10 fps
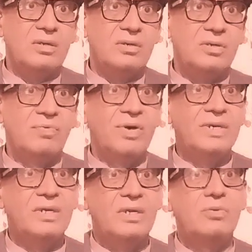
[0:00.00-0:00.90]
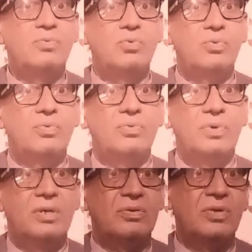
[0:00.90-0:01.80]
divided into
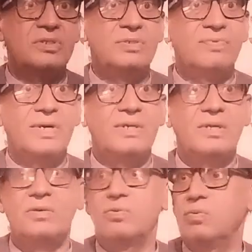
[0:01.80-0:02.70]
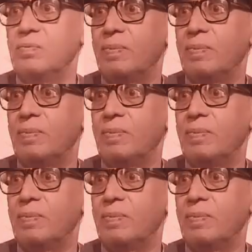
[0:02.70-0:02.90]
or classified into